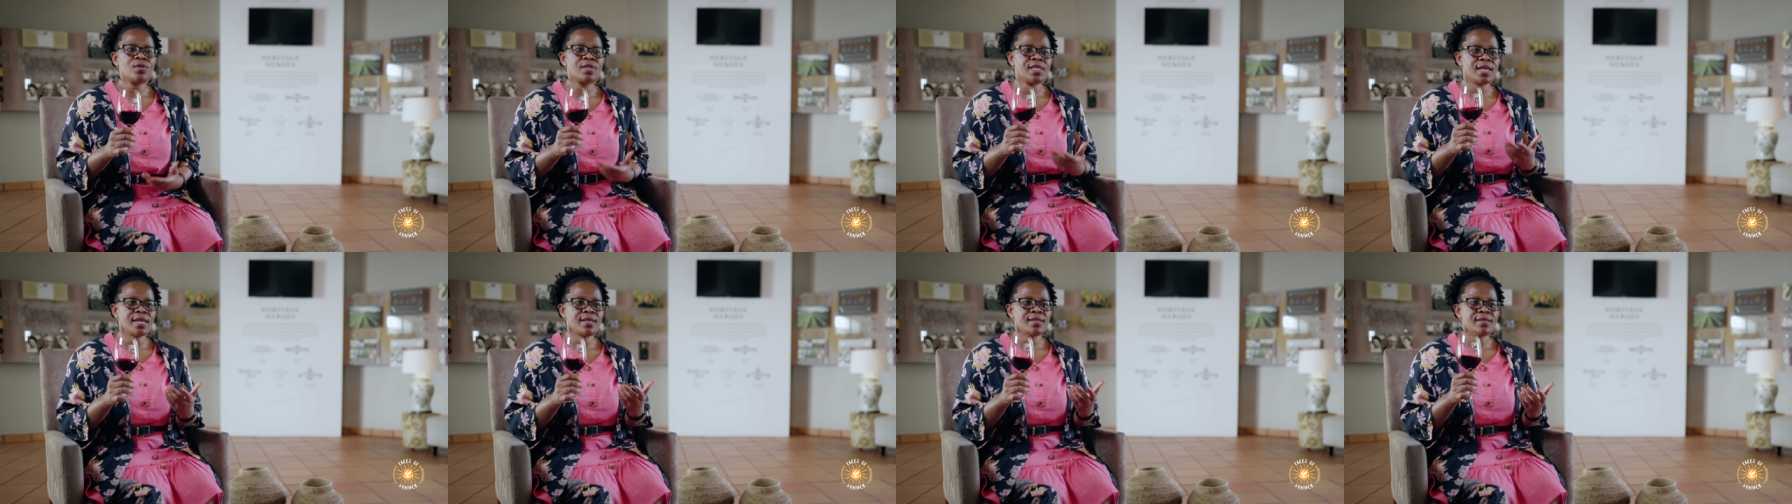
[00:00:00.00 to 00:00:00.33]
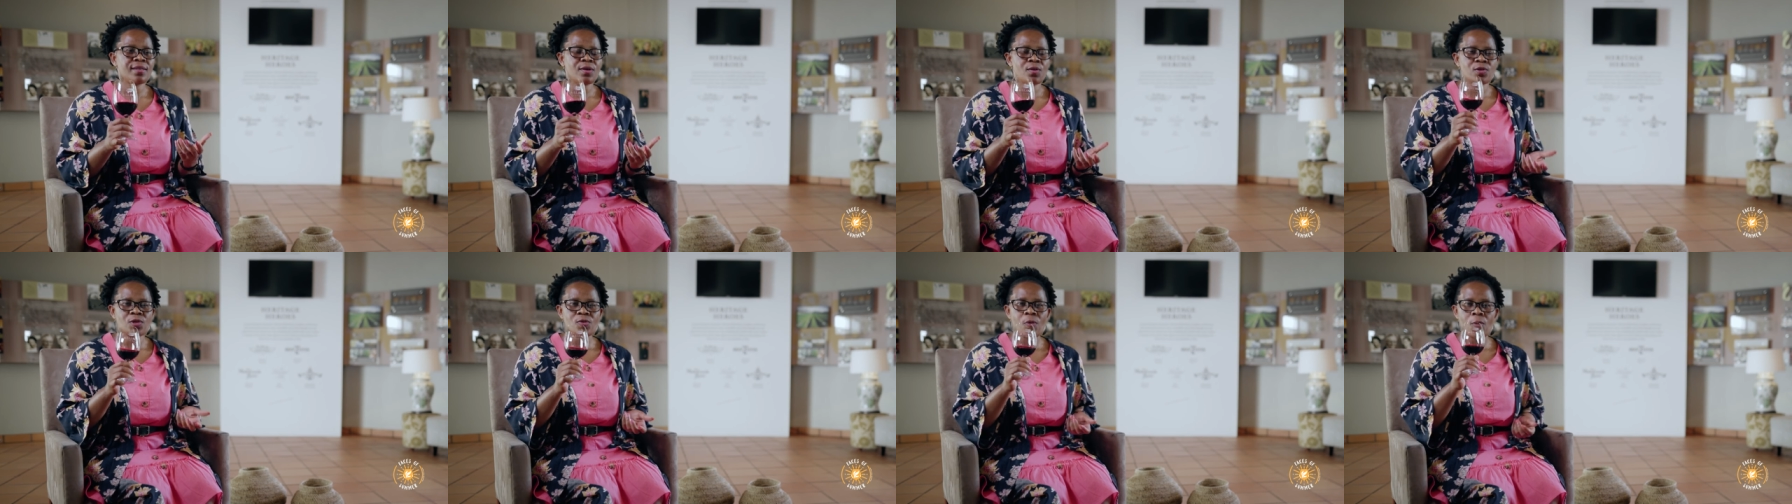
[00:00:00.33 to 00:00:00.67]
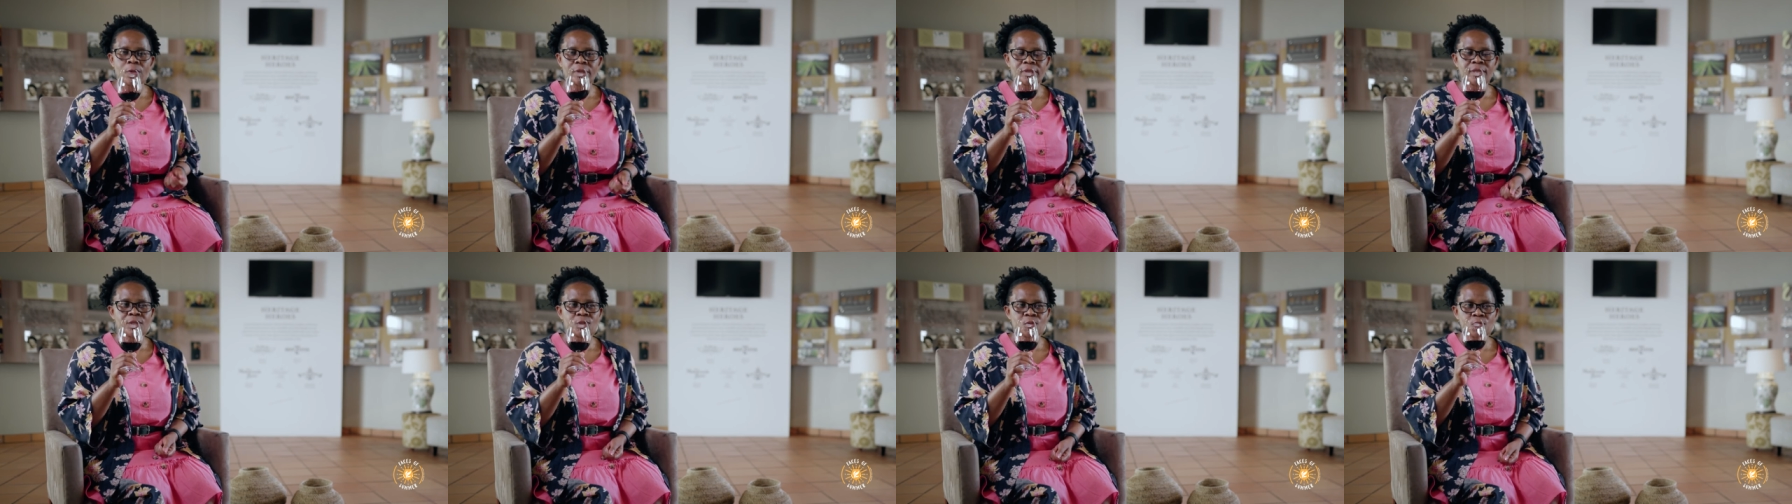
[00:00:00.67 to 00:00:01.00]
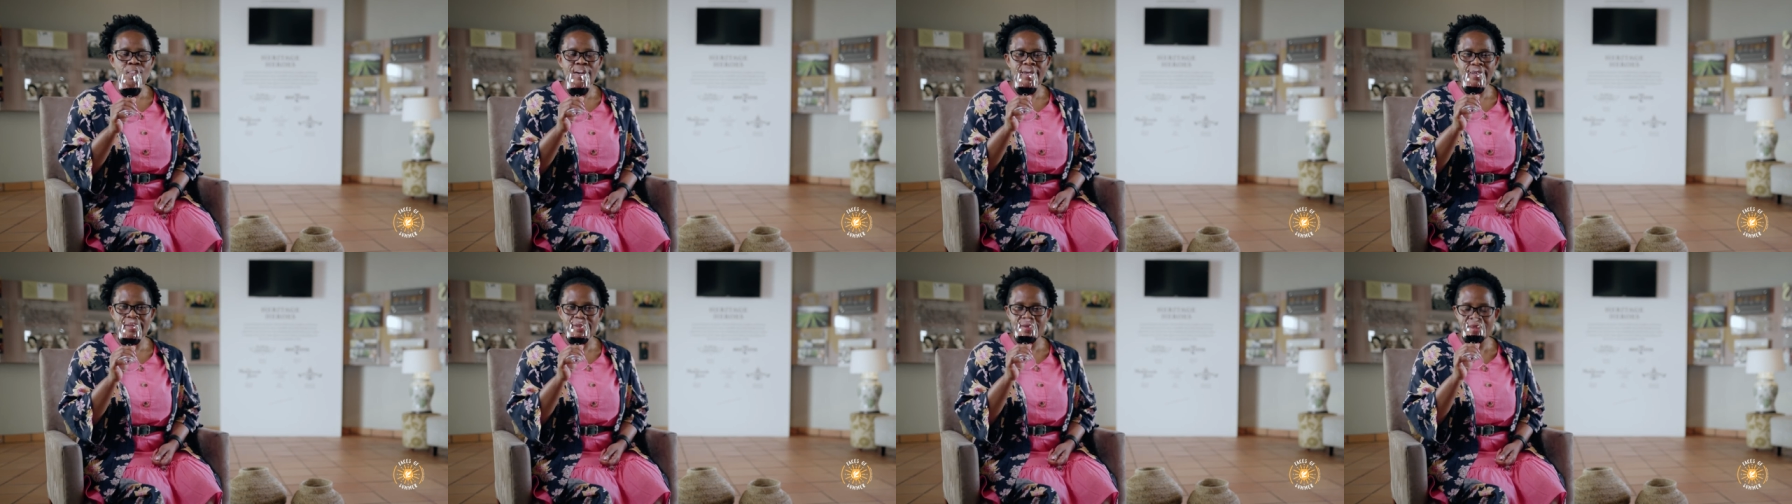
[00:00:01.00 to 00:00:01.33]
you taste this
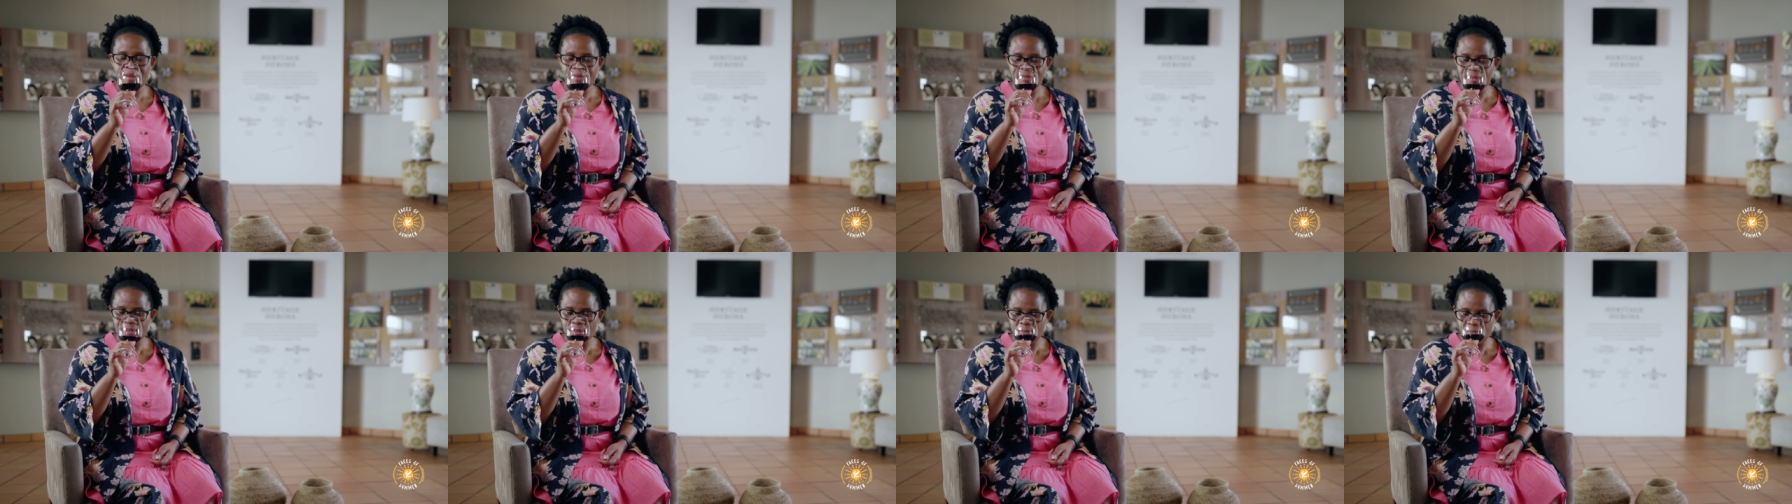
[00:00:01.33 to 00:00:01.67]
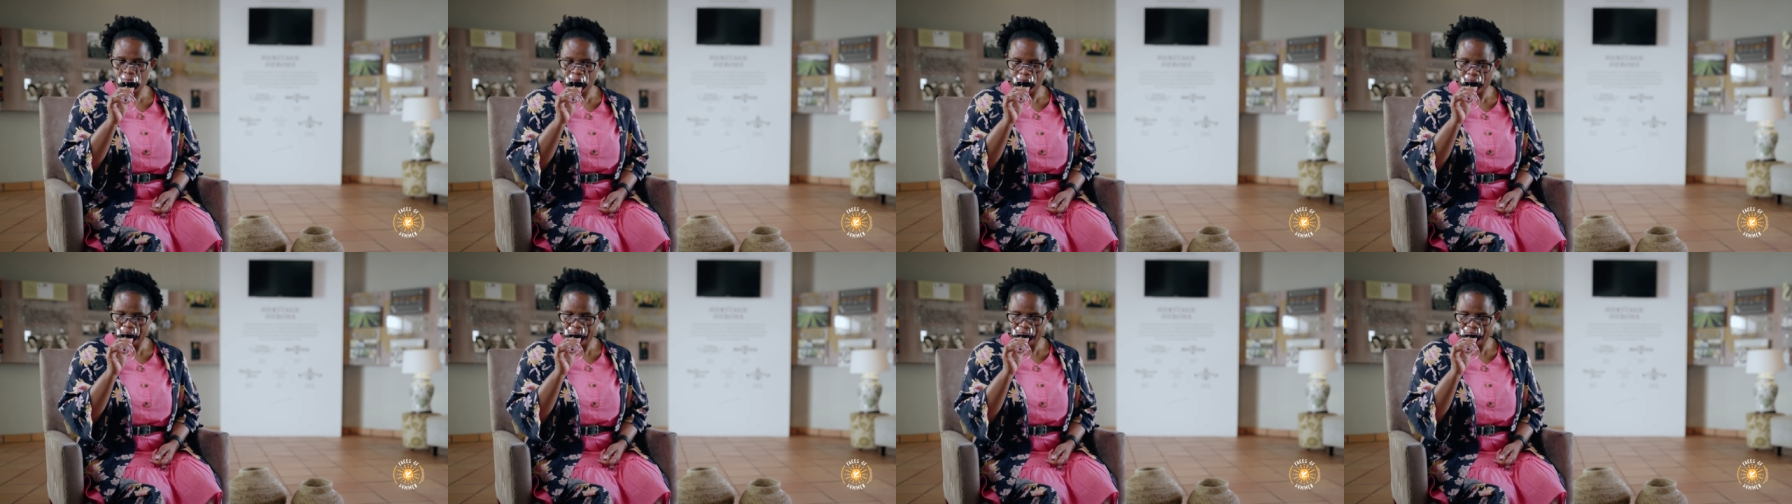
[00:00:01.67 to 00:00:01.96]
wine, I think,